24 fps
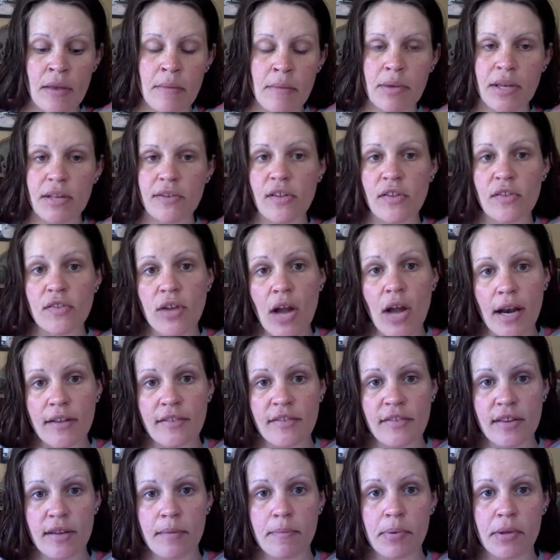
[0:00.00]
Because it's not
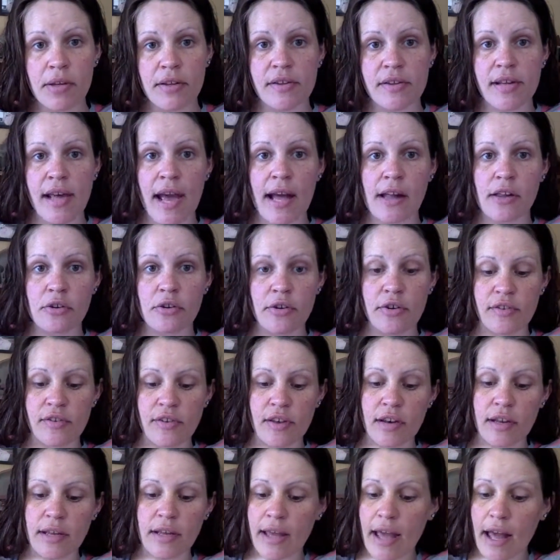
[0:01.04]
as simple as calories
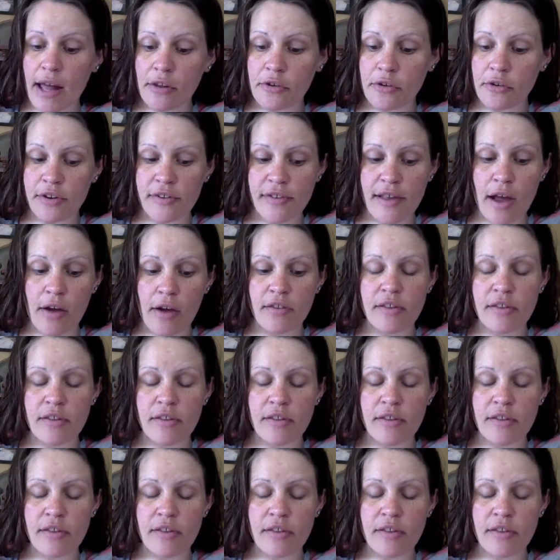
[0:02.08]
in and calories out.